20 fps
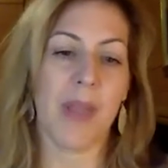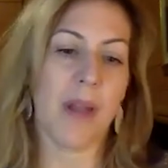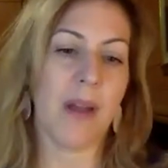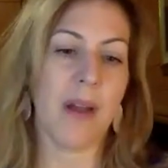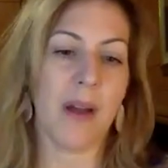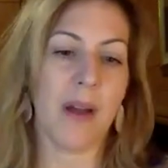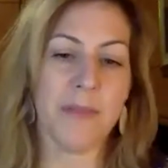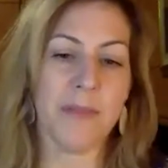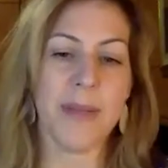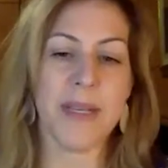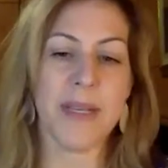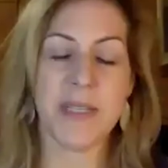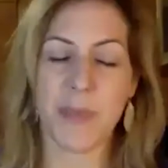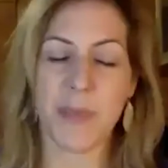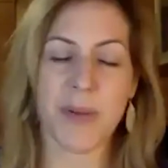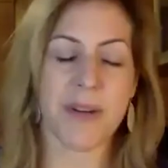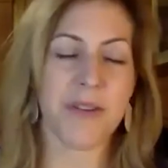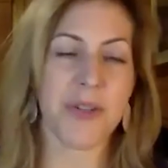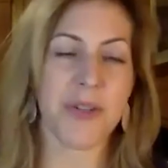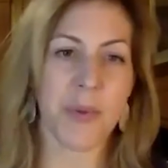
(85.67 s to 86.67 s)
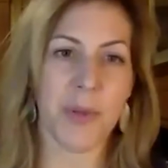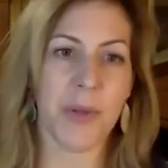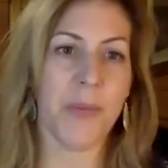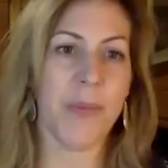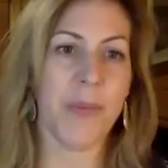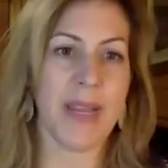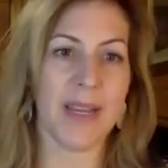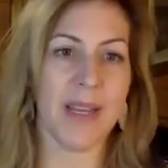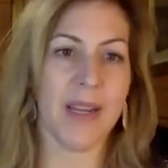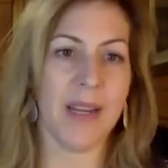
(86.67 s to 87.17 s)
of my spiritual
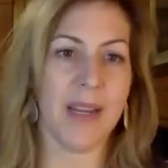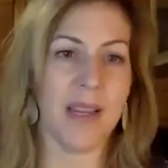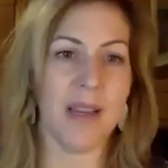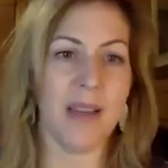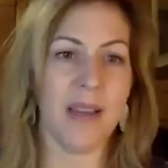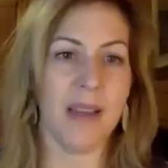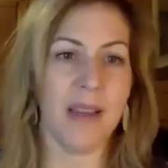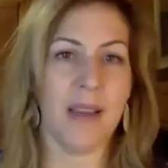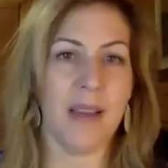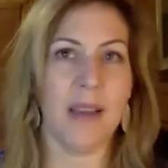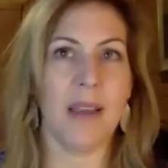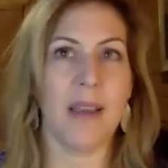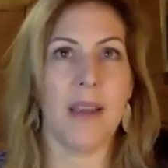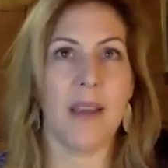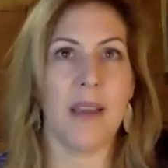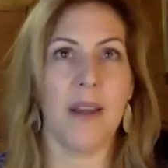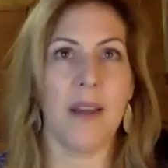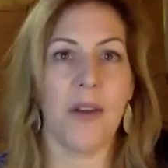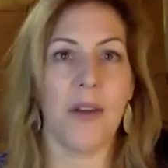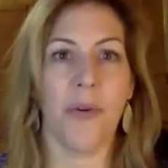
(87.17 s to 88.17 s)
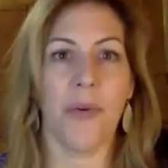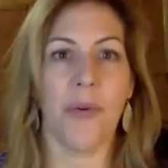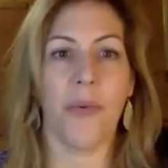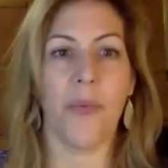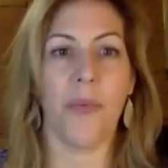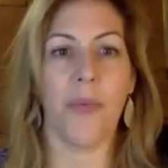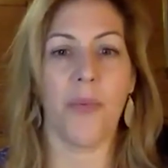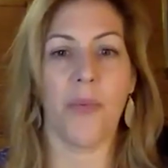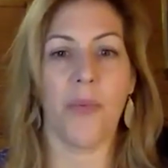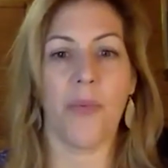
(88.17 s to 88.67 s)
awakening, you
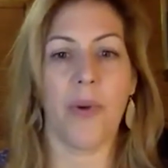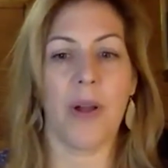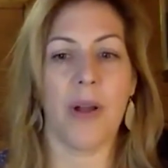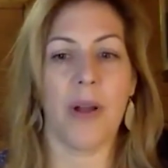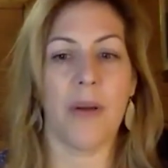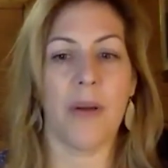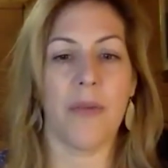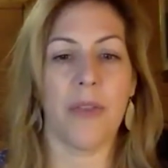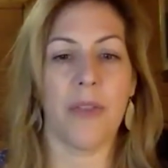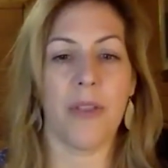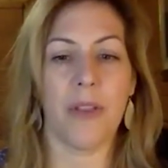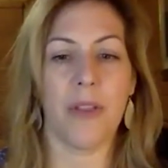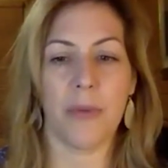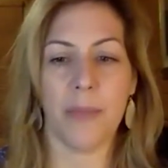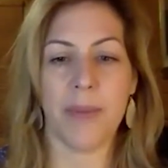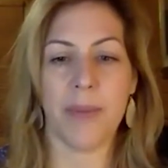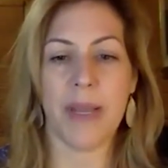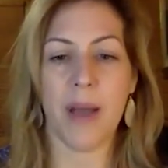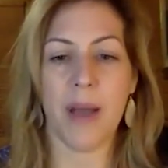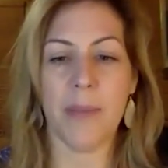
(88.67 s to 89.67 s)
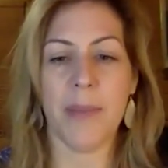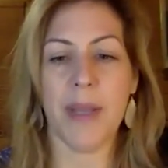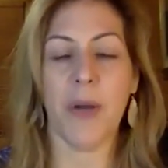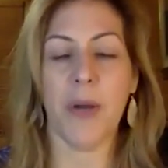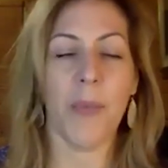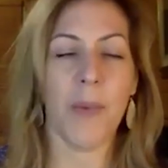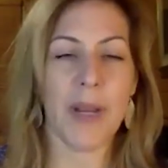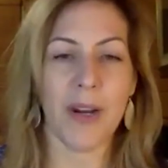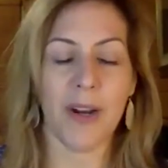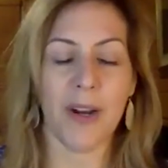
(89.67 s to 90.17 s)
know, becoming
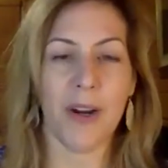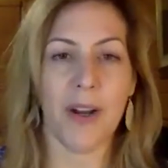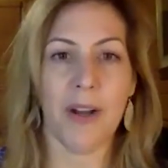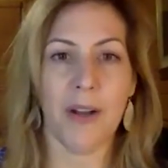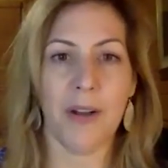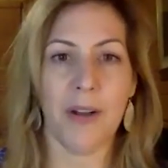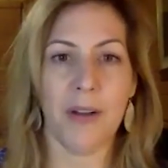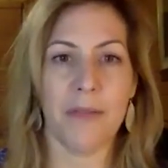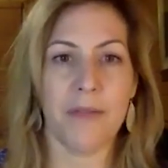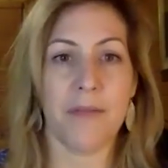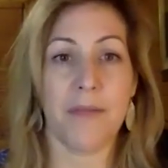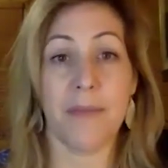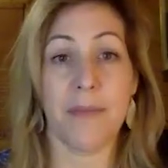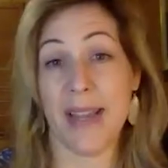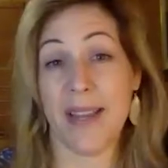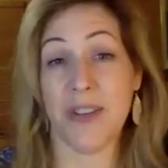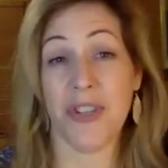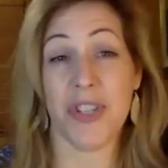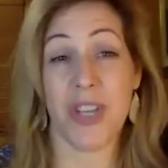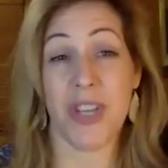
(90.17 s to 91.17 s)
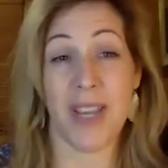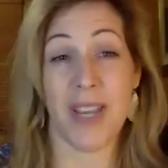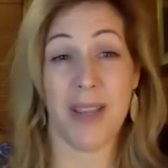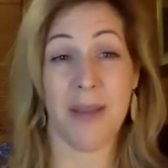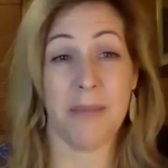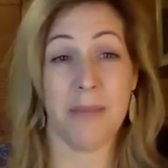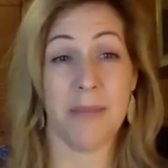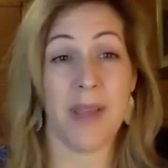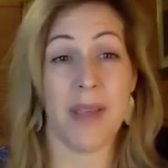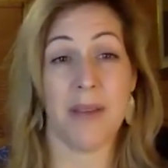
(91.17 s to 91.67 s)
aware of my
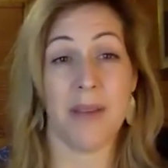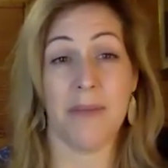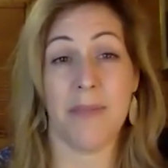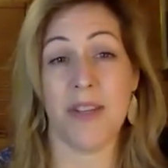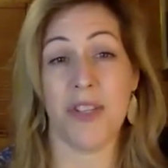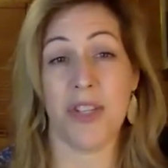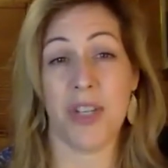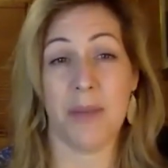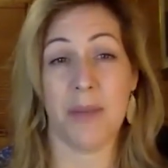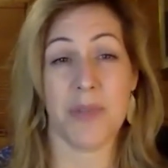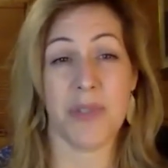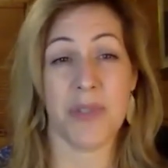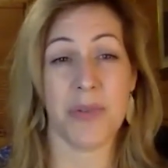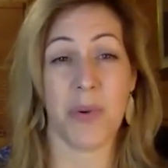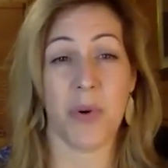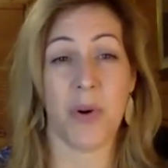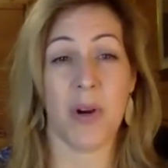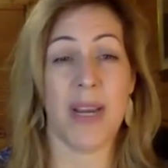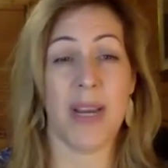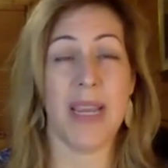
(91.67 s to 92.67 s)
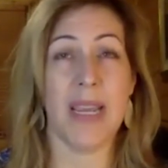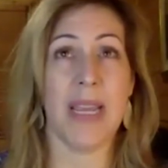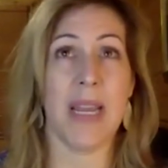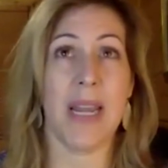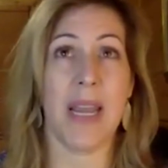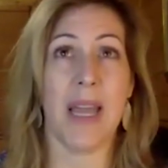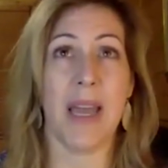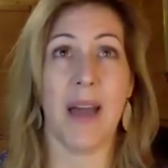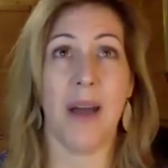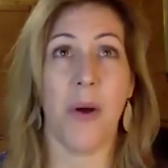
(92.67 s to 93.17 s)
shame and my shame story
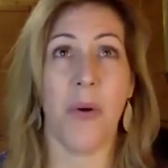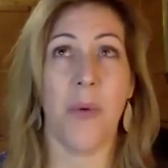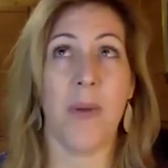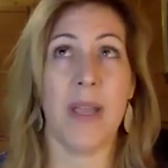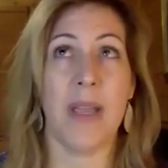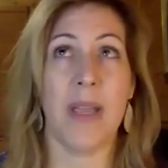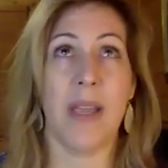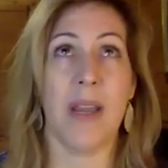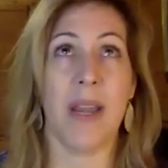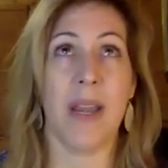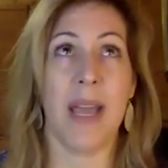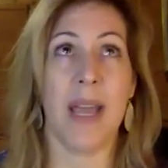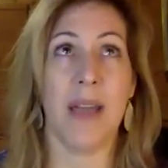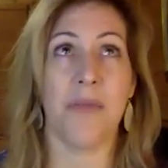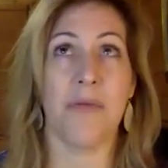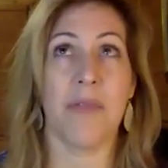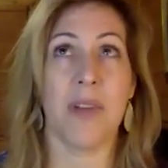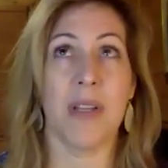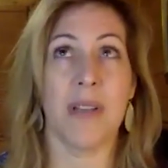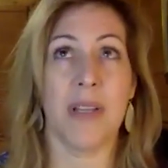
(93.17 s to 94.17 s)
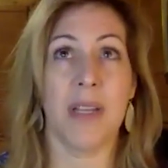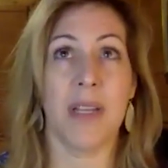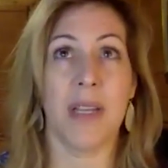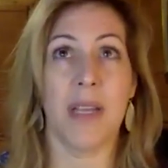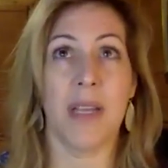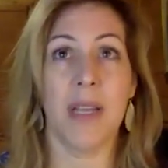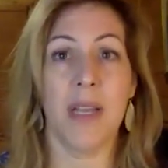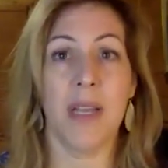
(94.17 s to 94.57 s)
and how it had really